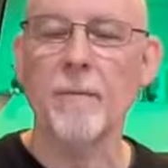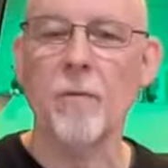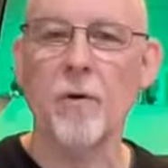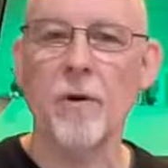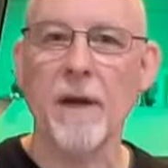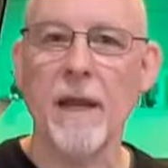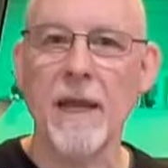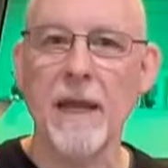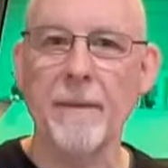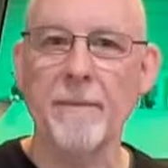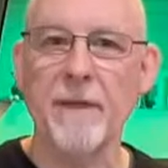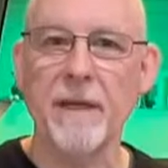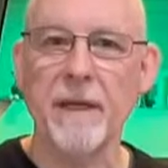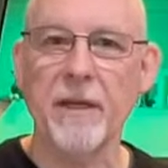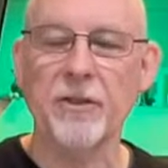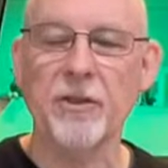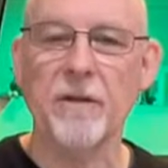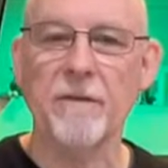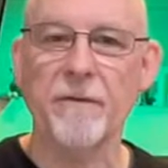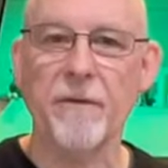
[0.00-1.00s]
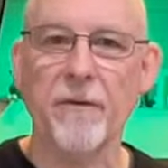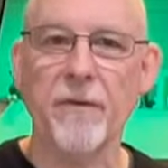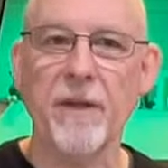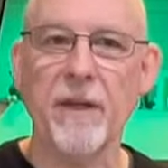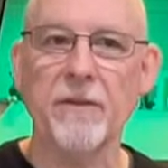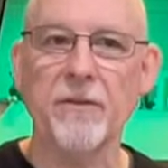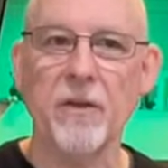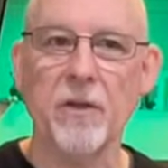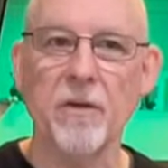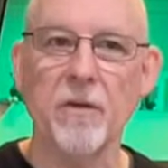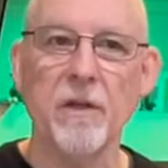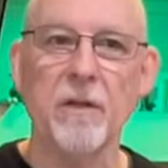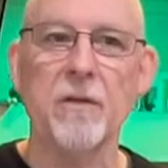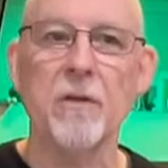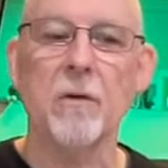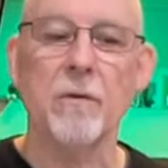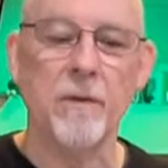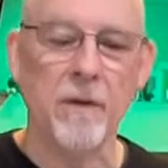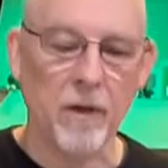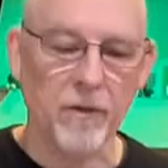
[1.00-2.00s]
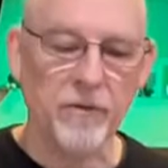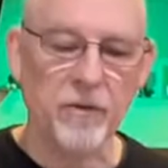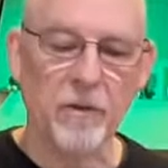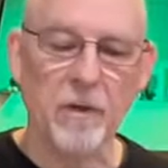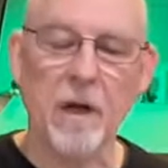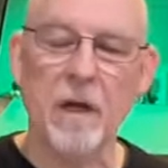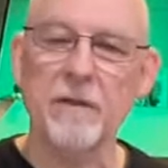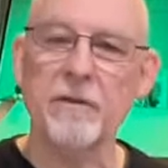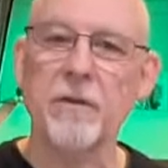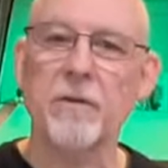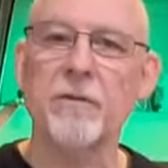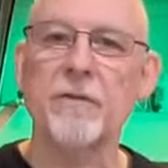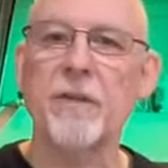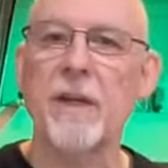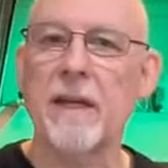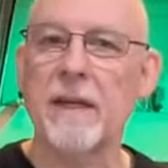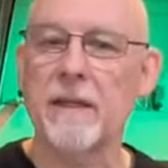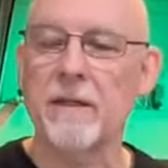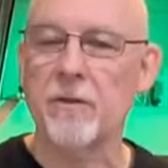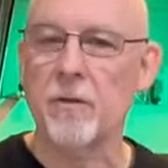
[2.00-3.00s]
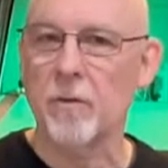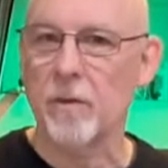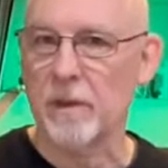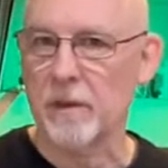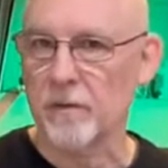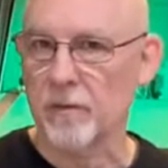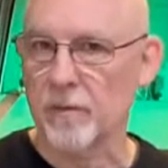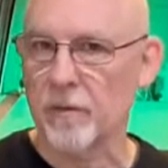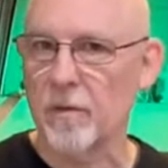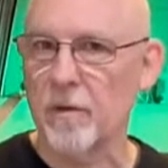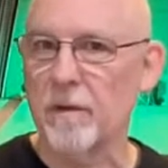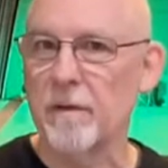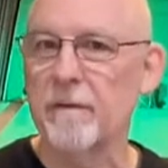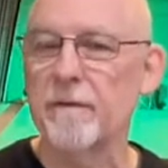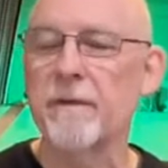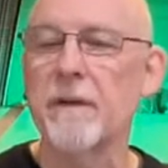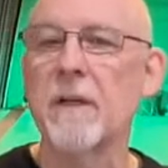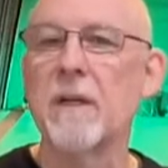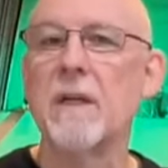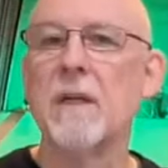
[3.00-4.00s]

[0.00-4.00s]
more ammunition for things that you could do. Those are also set into a groove